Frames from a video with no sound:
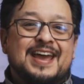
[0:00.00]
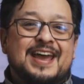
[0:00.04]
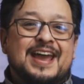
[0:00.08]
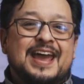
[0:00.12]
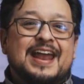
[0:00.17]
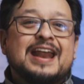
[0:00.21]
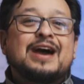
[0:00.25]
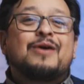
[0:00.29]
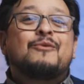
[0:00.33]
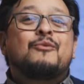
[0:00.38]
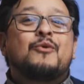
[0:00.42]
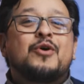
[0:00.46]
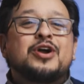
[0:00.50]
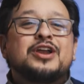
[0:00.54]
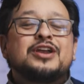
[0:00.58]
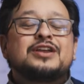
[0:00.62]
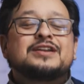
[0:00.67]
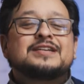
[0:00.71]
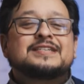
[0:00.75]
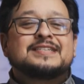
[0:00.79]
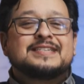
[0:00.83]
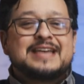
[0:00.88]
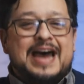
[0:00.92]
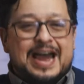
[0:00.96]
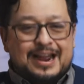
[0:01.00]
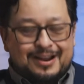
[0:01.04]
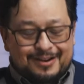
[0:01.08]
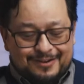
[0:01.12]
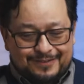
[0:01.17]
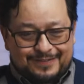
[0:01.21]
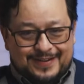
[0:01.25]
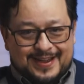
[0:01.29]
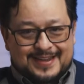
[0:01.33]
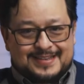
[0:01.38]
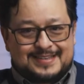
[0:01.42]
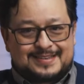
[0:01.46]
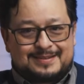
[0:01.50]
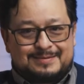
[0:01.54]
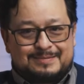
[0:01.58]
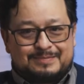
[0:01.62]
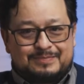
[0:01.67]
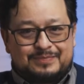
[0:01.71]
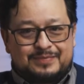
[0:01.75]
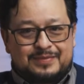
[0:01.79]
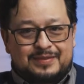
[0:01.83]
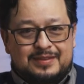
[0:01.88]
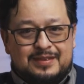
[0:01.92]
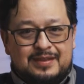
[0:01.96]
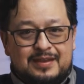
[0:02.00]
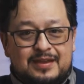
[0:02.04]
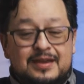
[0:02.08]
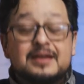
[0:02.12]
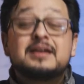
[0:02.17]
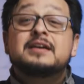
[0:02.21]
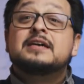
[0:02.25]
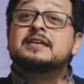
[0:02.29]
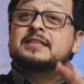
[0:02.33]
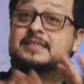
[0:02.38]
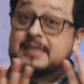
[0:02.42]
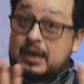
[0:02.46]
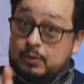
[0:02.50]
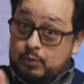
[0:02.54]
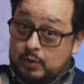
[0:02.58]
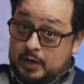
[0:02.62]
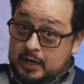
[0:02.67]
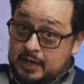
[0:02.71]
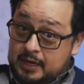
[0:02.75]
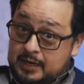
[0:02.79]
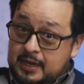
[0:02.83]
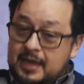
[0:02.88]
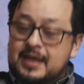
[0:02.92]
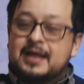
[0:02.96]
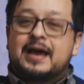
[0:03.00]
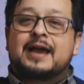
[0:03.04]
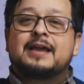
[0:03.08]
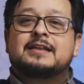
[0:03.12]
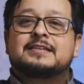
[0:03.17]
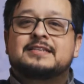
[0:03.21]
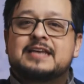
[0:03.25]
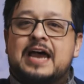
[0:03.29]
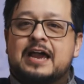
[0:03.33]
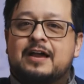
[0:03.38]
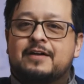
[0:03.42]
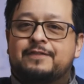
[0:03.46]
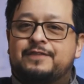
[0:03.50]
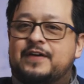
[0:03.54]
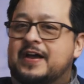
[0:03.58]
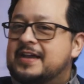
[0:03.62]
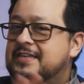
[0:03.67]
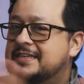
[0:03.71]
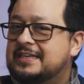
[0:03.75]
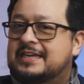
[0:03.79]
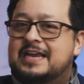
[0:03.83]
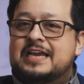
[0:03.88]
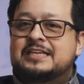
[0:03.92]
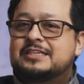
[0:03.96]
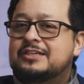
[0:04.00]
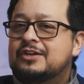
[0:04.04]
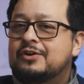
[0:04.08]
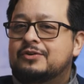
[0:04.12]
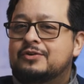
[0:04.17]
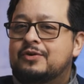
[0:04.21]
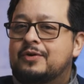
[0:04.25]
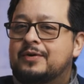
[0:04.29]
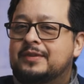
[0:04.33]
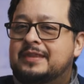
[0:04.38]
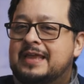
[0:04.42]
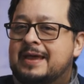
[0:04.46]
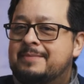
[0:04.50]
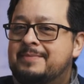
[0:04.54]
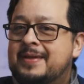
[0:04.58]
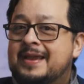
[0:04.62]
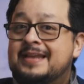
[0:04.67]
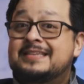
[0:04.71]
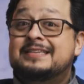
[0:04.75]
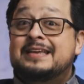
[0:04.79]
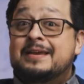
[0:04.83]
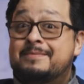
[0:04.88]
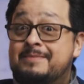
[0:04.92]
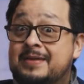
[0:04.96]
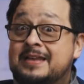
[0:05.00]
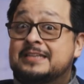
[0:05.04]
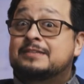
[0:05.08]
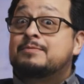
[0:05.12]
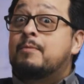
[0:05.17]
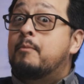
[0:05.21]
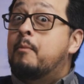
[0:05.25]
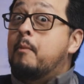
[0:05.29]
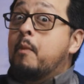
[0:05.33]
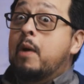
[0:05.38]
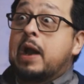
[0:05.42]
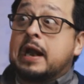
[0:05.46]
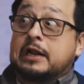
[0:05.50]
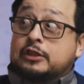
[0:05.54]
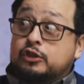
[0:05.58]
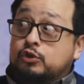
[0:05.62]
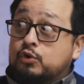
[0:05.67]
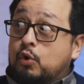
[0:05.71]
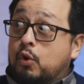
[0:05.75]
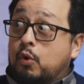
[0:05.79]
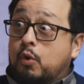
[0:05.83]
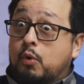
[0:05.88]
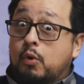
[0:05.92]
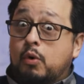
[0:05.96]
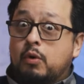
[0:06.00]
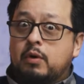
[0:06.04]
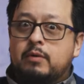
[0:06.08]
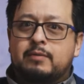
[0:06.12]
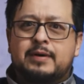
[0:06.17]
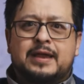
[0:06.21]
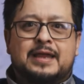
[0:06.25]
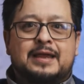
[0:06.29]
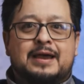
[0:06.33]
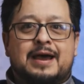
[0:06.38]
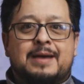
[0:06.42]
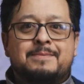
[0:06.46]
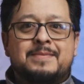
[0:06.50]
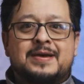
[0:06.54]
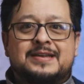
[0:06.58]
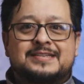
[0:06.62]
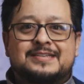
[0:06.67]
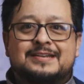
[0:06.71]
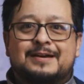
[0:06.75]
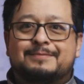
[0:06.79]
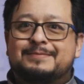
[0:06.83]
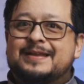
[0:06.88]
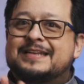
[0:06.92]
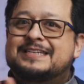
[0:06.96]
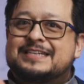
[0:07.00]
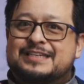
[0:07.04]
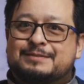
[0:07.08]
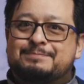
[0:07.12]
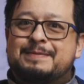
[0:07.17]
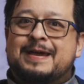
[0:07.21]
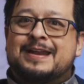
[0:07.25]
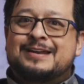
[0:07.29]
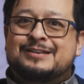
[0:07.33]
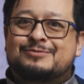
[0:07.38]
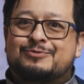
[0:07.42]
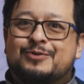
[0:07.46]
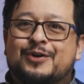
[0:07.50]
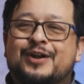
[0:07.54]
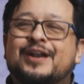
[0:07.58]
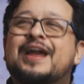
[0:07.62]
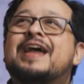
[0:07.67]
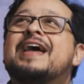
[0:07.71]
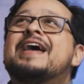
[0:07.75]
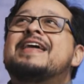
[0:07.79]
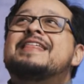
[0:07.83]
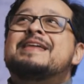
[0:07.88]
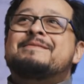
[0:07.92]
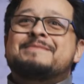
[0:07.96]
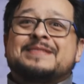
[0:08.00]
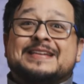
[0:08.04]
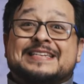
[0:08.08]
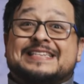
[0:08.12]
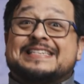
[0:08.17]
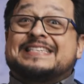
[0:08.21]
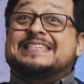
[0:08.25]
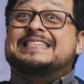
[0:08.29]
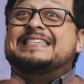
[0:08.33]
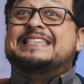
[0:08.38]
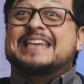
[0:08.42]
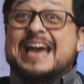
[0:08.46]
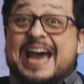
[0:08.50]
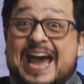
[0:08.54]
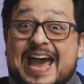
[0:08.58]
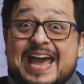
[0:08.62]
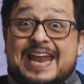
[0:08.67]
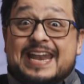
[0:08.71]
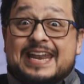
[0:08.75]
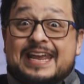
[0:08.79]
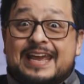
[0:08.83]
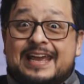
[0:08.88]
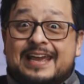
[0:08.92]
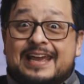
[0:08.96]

and I want you to sacrifice him. Say what? Like sacrifice. In case you don't know what that means, it means muerto. Wait, I messed up. That's a Spanish word. That means dead,